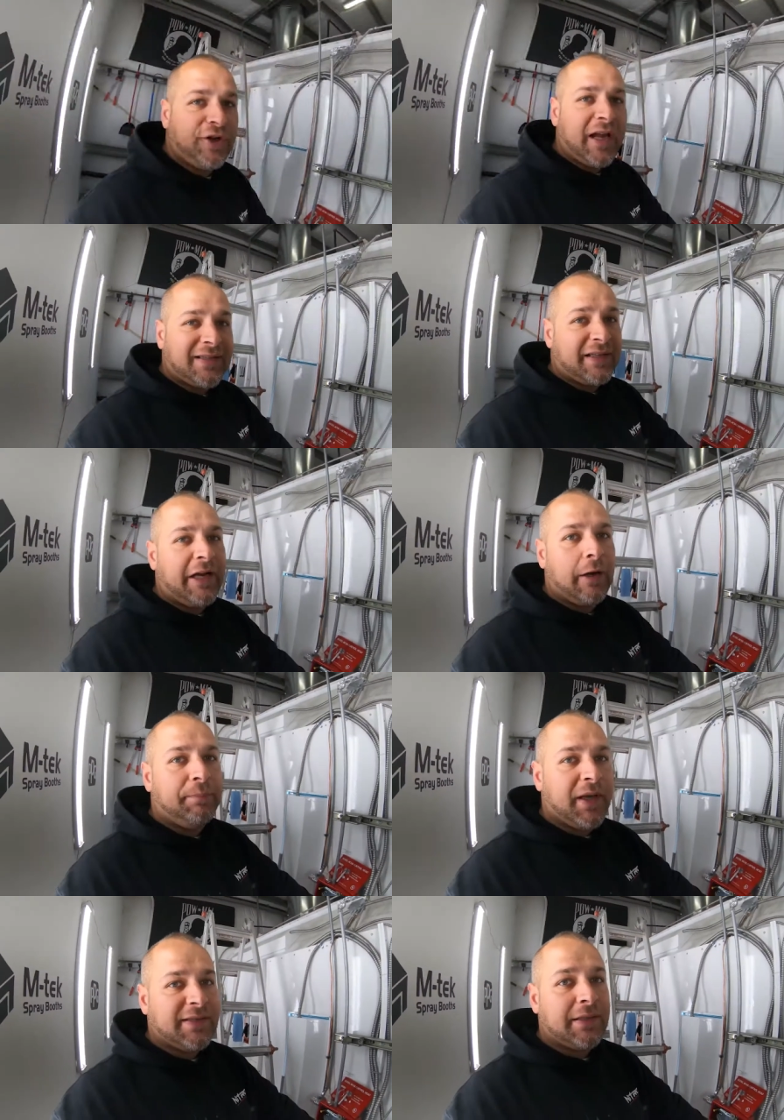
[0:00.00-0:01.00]
you guys can hear it
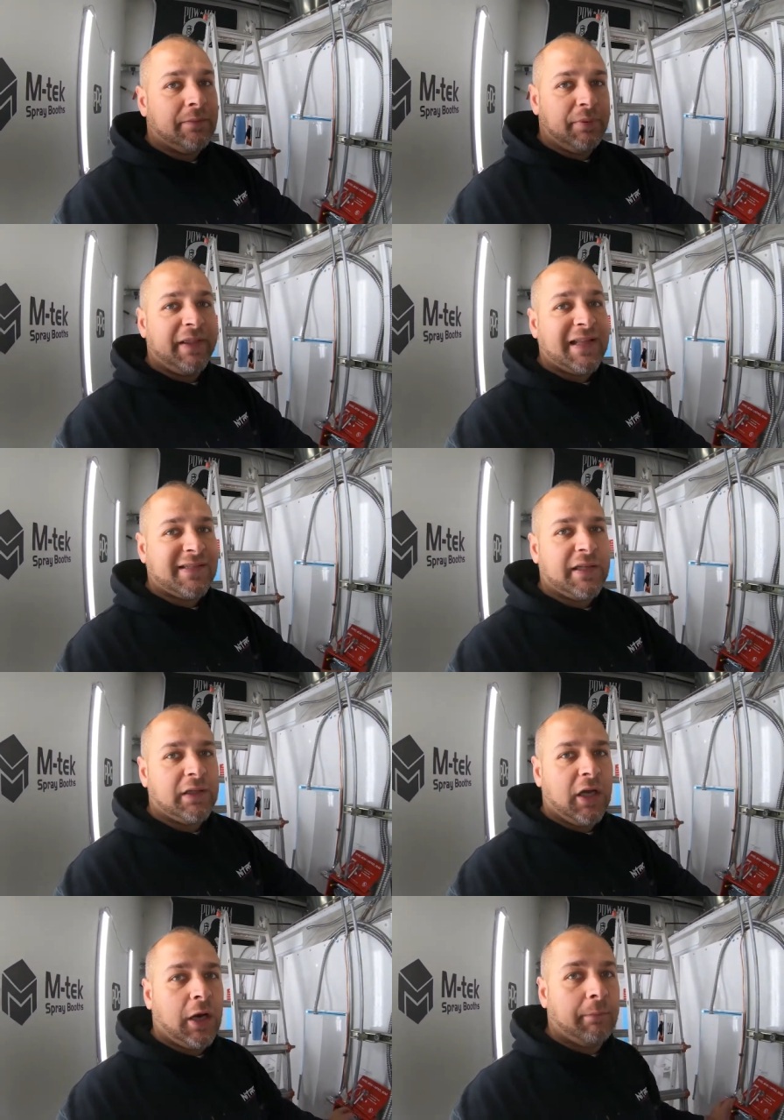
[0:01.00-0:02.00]
buzzing, but that's the
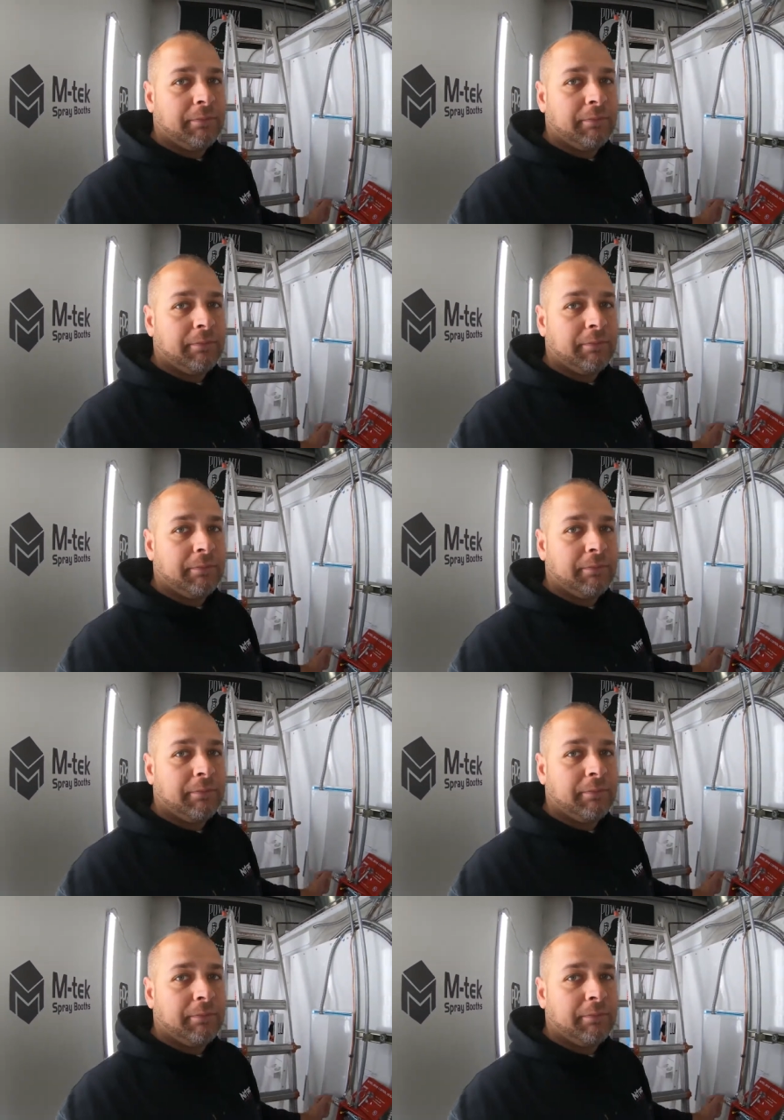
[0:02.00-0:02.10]
alarm.